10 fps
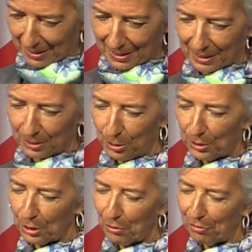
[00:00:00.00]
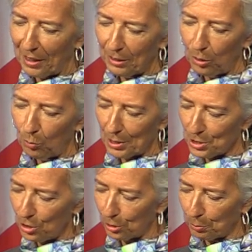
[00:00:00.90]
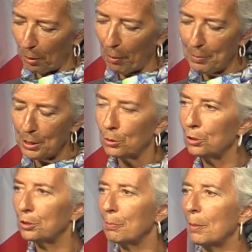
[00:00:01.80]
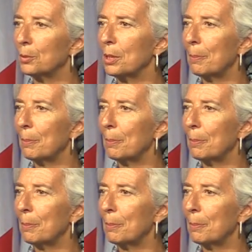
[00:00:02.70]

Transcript: And I know that the final was not probably a good memory,